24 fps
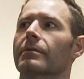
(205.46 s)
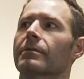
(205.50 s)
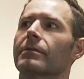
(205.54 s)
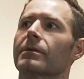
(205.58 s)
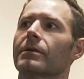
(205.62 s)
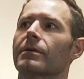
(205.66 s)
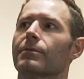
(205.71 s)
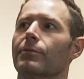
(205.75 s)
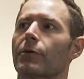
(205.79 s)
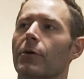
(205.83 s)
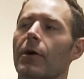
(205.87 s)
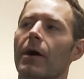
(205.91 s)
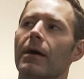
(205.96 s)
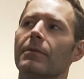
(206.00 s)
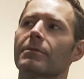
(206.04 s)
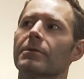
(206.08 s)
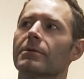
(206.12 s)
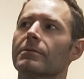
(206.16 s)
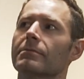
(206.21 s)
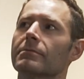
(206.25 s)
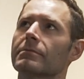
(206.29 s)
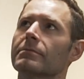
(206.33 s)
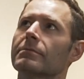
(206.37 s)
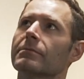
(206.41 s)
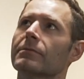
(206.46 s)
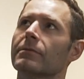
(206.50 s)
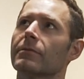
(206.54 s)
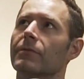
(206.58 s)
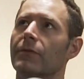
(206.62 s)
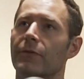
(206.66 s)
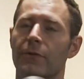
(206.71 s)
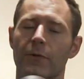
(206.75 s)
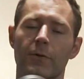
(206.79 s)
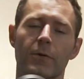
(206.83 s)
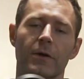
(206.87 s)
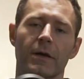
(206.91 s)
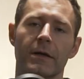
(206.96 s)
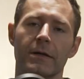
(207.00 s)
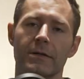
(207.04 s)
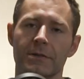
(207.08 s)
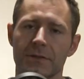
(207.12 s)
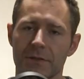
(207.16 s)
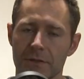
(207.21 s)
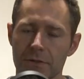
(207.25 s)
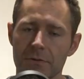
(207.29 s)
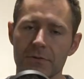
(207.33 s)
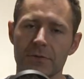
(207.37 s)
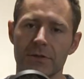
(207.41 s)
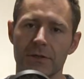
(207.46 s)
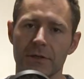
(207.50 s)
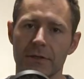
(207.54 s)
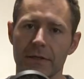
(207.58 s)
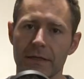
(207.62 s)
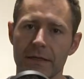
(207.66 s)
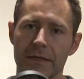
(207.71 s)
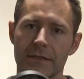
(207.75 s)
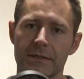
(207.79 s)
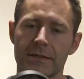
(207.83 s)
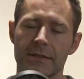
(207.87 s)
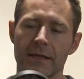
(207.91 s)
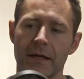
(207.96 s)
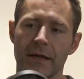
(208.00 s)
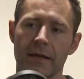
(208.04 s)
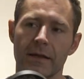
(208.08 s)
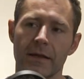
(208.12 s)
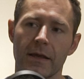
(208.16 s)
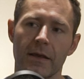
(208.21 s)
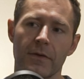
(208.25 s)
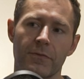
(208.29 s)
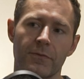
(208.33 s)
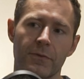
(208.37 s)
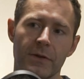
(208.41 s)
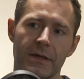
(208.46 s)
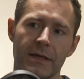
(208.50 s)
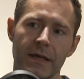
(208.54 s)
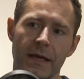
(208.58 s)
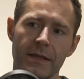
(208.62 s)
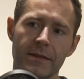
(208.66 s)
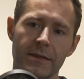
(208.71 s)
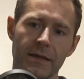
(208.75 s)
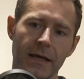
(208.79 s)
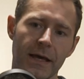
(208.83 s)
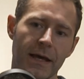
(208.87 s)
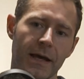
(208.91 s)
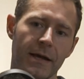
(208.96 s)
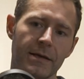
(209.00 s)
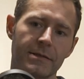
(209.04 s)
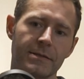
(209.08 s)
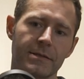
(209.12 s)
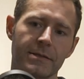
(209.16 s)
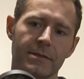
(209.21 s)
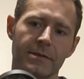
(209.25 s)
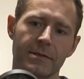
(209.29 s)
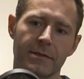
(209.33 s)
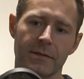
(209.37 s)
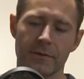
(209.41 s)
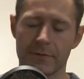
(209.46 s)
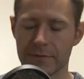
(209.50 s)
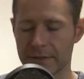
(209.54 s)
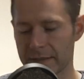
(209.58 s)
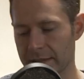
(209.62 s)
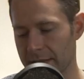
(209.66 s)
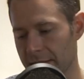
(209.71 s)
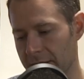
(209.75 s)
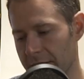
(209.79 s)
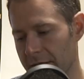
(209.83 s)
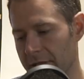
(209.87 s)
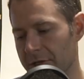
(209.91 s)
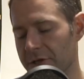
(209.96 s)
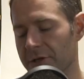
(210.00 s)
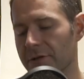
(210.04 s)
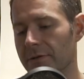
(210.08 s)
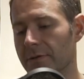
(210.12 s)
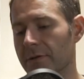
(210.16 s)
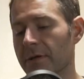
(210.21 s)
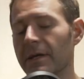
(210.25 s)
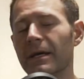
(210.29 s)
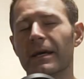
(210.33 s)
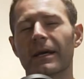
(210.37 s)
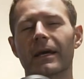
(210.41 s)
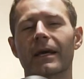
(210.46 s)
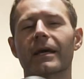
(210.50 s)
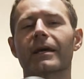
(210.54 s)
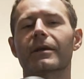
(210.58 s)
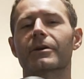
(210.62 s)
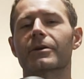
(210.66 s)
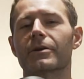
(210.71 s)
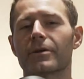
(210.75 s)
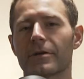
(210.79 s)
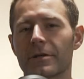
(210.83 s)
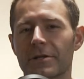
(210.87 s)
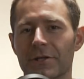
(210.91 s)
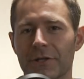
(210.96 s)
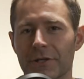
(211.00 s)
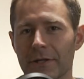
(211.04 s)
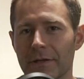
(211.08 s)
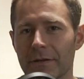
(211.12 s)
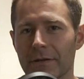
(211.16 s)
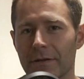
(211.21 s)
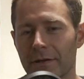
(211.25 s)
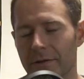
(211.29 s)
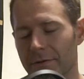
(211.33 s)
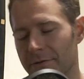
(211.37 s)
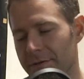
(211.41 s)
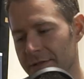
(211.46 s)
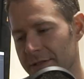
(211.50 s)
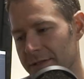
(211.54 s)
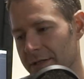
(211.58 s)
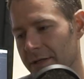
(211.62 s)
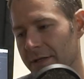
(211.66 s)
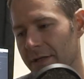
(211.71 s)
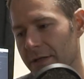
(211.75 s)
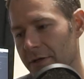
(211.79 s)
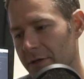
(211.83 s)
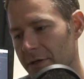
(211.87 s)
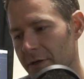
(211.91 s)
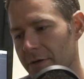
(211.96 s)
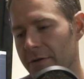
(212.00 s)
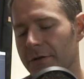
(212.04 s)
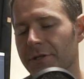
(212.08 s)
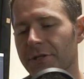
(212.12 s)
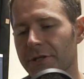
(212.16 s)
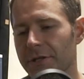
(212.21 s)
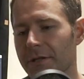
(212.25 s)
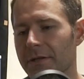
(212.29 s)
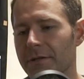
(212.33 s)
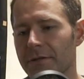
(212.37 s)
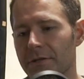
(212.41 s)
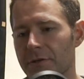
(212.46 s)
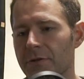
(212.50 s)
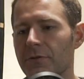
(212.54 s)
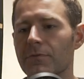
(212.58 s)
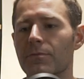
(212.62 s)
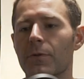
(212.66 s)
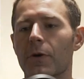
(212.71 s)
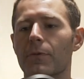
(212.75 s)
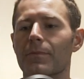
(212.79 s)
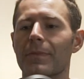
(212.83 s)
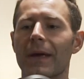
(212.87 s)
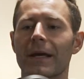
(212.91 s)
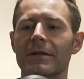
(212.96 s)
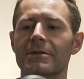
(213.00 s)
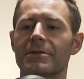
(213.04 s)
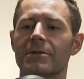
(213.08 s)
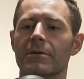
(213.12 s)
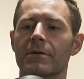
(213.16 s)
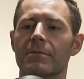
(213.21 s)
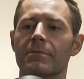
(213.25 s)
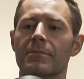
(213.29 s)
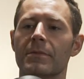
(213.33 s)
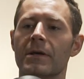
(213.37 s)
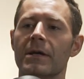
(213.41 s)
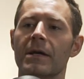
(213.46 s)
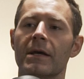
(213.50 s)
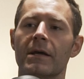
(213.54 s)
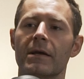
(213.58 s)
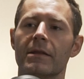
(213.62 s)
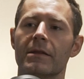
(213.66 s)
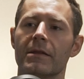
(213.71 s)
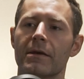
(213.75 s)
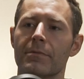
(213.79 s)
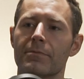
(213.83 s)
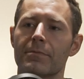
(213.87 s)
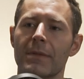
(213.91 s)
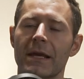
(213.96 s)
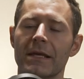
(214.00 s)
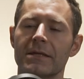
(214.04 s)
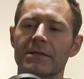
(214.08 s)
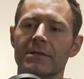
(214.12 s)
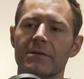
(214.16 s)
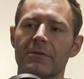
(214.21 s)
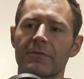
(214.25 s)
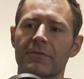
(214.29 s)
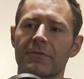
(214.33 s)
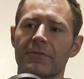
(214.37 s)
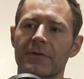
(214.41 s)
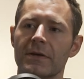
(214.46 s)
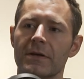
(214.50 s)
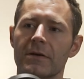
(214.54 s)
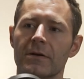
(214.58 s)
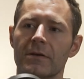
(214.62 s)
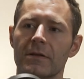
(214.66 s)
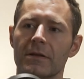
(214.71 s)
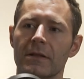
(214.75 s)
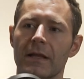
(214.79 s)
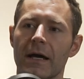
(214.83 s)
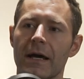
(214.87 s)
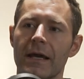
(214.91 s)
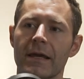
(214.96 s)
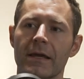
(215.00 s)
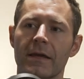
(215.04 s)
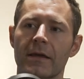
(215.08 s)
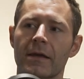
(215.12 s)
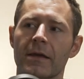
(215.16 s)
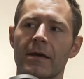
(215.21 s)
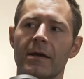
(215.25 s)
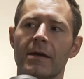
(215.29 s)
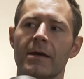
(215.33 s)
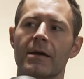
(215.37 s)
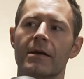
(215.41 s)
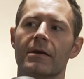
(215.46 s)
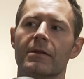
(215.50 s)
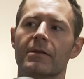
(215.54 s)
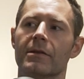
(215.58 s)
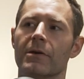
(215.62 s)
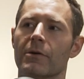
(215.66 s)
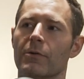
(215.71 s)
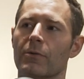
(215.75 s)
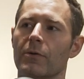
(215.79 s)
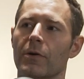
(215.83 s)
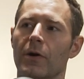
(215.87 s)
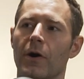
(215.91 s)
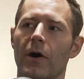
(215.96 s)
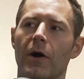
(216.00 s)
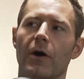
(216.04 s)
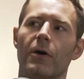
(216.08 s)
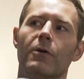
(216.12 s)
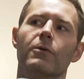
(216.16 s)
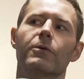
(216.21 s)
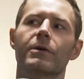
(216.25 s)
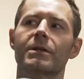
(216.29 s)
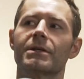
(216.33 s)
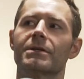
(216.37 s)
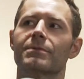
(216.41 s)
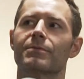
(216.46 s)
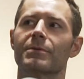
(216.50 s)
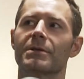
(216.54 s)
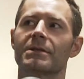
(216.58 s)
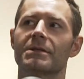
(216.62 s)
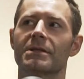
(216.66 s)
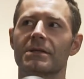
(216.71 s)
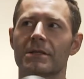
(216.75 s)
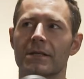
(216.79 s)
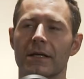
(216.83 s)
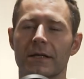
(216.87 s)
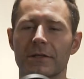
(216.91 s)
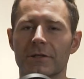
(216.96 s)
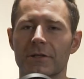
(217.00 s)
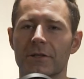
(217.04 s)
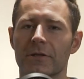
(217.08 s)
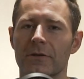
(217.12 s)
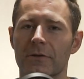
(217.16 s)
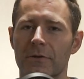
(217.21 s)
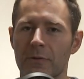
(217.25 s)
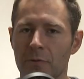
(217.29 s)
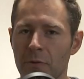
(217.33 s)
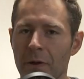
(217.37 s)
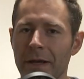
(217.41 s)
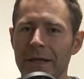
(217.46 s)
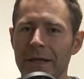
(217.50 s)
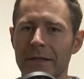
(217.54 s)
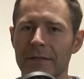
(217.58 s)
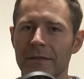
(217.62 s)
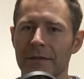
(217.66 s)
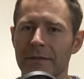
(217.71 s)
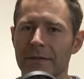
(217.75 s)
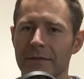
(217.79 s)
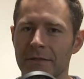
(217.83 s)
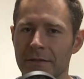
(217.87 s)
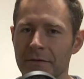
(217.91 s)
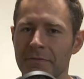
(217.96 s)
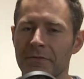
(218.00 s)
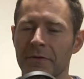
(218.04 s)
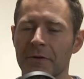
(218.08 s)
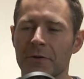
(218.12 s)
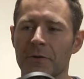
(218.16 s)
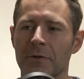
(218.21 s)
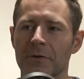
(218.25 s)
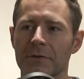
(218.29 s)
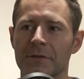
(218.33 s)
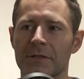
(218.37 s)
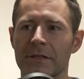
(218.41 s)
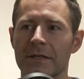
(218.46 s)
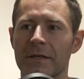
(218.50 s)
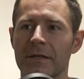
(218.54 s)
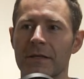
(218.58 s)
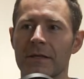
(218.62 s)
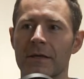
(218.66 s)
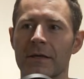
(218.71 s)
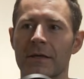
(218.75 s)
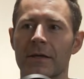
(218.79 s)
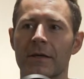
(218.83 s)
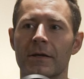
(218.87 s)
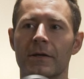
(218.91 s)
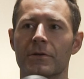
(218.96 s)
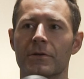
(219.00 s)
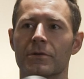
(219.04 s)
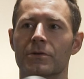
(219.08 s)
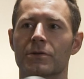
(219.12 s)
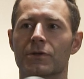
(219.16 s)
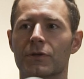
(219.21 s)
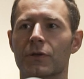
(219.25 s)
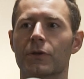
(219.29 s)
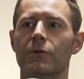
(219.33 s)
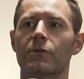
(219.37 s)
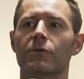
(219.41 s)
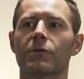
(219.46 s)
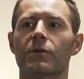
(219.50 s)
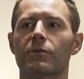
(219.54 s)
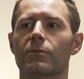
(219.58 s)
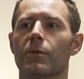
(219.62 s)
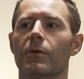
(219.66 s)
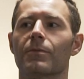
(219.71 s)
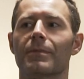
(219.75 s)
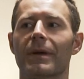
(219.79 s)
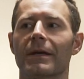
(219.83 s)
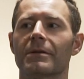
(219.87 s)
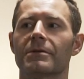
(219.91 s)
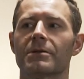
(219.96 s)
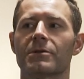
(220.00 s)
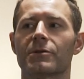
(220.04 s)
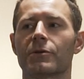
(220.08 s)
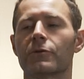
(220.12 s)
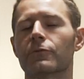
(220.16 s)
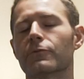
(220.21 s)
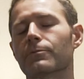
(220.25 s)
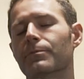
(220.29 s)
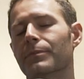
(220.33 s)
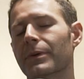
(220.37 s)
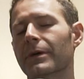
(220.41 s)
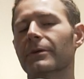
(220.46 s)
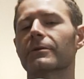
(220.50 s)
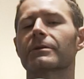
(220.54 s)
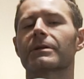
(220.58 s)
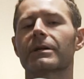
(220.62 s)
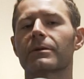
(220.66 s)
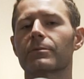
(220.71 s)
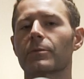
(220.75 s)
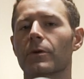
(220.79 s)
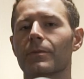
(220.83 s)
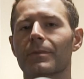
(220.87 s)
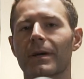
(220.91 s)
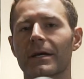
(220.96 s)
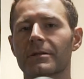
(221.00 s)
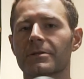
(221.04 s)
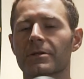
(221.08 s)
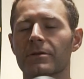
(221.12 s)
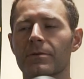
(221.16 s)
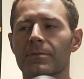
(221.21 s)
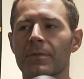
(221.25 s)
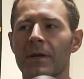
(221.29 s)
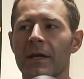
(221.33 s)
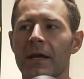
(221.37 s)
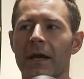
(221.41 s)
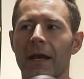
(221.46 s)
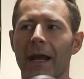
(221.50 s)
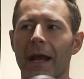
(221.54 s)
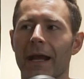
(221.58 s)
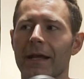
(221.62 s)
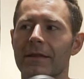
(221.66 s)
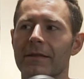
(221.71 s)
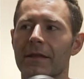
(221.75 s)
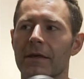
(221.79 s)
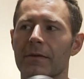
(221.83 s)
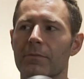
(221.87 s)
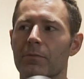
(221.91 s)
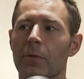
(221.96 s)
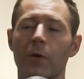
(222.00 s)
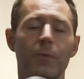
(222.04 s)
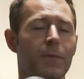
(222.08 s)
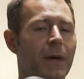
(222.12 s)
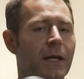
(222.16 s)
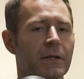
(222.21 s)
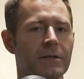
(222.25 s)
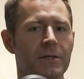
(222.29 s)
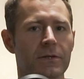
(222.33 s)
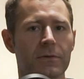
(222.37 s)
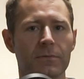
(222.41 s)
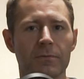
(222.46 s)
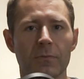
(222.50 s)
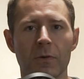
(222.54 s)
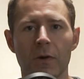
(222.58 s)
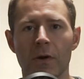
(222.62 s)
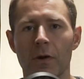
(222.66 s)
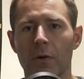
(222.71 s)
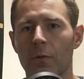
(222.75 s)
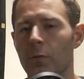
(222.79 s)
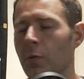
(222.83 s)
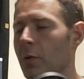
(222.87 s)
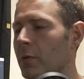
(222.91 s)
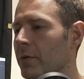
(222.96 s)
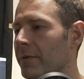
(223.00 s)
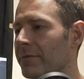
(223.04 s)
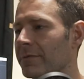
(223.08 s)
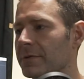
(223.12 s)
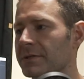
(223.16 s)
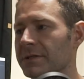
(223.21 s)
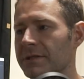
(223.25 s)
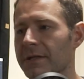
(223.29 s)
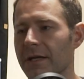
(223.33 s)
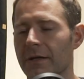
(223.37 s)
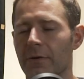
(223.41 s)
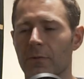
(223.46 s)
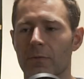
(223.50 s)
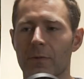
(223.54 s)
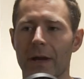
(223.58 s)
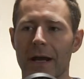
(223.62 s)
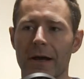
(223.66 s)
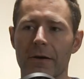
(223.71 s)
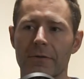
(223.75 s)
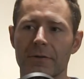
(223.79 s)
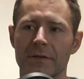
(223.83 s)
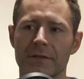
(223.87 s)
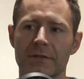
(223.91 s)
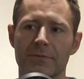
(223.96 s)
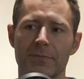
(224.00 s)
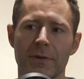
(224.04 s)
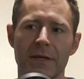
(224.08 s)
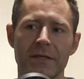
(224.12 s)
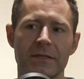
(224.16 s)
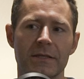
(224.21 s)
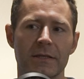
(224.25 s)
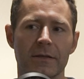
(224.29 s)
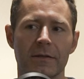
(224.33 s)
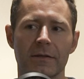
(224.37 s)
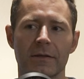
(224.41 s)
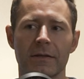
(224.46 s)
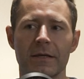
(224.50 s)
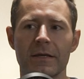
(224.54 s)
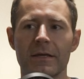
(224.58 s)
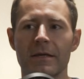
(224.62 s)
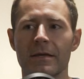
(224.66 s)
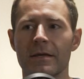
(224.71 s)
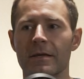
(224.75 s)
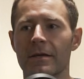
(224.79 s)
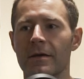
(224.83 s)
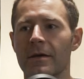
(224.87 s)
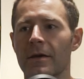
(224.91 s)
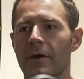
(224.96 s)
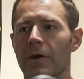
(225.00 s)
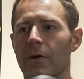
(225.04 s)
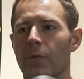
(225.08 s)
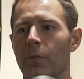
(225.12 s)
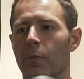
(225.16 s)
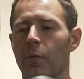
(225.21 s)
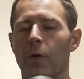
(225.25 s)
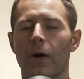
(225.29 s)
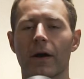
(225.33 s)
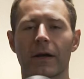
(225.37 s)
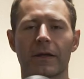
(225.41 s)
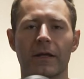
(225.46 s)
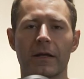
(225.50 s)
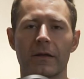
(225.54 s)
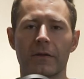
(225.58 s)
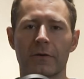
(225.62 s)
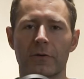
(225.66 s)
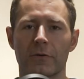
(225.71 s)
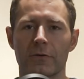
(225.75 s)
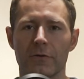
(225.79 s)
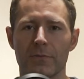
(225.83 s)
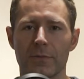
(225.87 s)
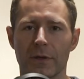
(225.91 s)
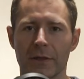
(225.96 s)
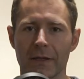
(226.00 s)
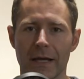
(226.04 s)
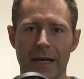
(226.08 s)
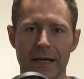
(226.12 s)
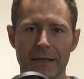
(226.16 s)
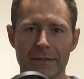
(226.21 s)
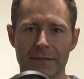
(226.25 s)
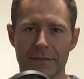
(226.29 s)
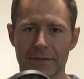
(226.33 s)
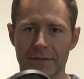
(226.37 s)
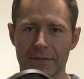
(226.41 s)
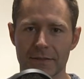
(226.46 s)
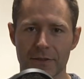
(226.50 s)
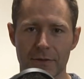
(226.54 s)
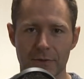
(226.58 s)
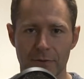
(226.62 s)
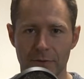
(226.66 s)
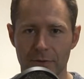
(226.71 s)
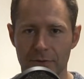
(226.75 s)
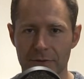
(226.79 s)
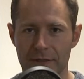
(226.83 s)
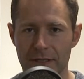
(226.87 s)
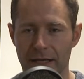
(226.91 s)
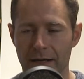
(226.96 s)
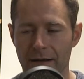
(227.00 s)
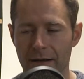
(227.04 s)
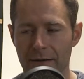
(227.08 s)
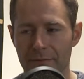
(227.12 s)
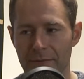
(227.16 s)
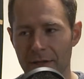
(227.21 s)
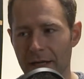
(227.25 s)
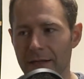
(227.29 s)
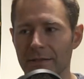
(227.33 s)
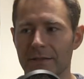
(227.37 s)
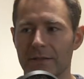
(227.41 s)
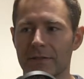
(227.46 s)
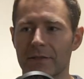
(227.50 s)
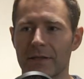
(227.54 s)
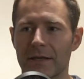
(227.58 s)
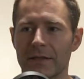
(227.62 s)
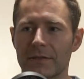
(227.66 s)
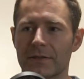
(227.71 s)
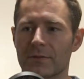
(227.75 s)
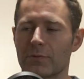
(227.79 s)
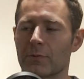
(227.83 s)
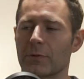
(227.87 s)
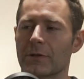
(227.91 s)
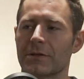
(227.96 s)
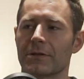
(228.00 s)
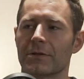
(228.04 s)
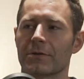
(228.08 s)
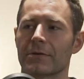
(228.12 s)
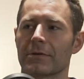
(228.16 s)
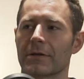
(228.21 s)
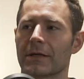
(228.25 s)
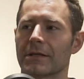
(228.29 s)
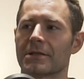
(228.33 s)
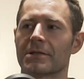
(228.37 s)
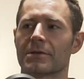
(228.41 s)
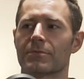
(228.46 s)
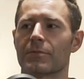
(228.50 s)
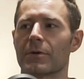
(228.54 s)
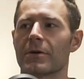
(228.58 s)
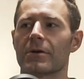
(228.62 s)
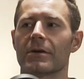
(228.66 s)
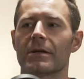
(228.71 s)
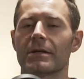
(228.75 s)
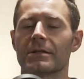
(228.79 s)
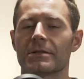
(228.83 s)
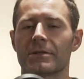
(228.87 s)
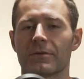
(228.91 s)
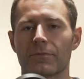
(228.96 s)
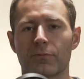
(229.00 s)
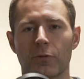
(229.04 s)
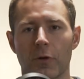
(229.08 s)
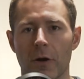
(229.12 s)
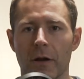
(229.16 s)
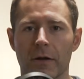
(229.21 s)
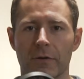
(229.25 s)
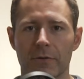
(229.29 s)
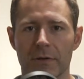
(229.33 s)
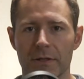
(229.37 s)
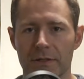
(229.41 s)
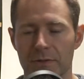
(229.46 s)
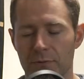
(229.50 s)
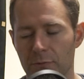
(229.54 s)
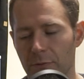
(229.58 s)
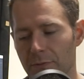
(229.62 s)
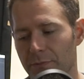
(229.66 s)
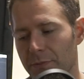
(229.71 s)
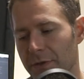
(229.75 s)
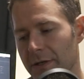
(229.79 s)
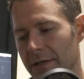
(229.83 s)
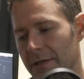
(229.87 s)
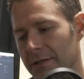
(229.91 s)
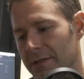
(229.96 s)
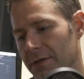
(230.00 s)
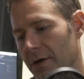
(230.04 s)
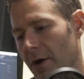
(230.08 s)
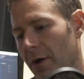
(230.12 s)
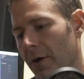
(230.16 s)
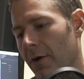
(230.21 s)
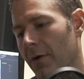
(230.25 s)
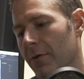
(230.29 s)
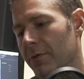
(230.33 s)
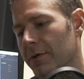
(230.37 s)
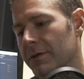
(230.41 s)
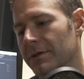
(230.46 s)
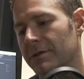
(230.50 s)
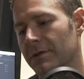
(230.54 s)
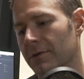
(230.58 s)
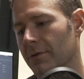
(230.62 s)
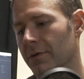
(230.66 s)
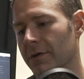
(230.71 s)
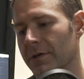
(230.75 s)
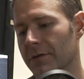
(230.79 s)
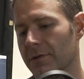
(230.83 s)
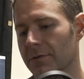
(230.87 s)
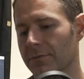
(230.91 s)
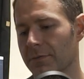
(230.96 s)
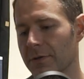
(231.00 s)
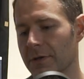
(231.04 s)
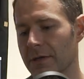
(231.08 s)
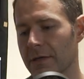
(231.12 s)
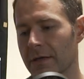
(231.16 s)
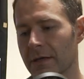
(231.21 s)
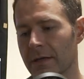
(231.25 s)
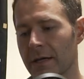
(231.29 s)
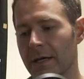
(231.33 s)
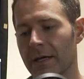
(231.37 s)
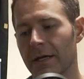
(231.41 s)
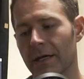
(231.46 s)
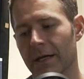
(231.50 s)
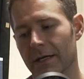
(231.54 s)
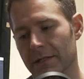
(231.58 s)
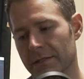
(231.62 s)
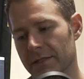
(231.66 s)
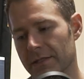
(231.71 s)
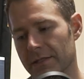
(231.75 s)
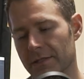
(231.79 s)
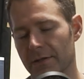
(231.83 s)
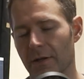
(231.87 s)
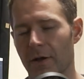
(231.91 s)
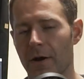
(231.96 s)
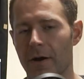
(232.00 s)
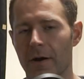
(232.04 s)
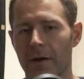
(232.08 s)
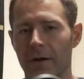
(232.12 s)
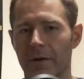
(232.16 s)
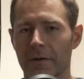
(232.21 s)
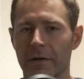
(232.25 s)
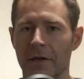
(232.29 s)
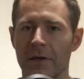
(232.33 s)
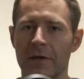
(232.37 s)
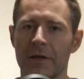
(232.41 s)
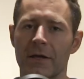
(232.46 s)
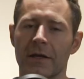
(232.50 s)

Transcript: the problem for us usually is that if we get that, there's an initial inertia. There is an inertia to momentum that makes it feel like there will always be such great difficulty to building momentum, and that momentum won't ever stick around. It's basically walking through molasses the whole time. That's what your experience of progress will be. It's always going to be a slog.